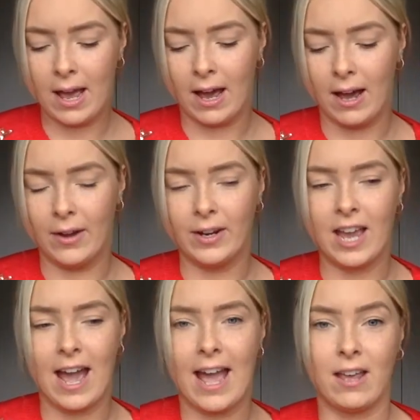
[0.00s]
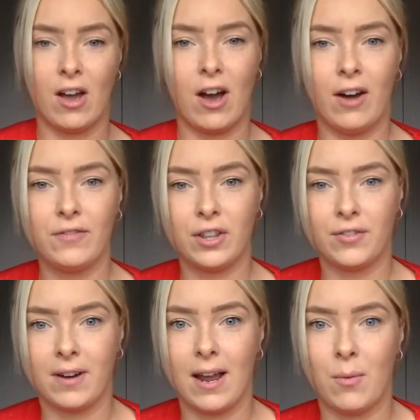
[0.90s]
Okay, after
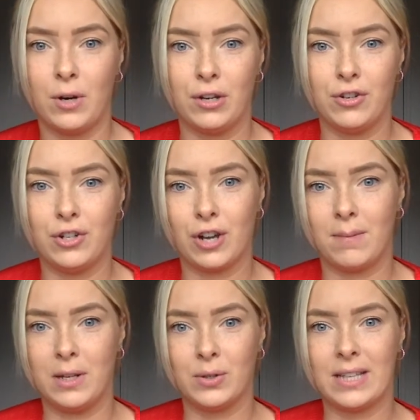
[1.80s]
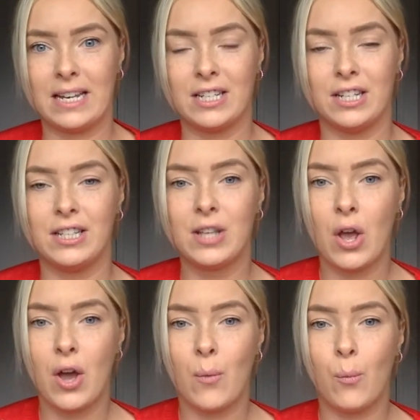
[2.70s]
3, I want you to show me your sentence.
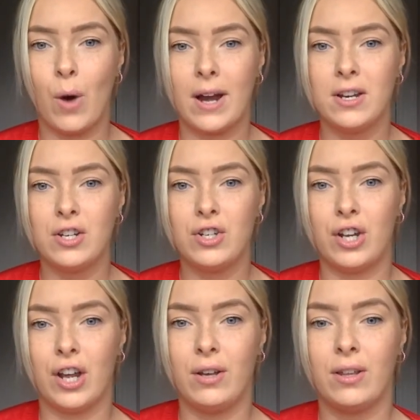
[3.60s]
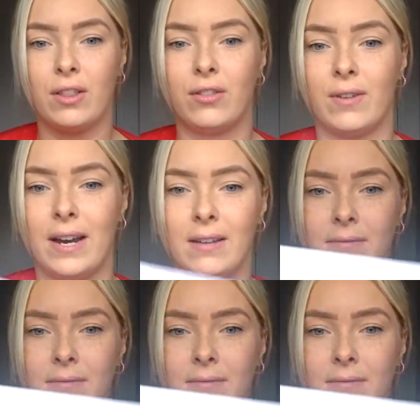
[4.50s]
1, 2, 3.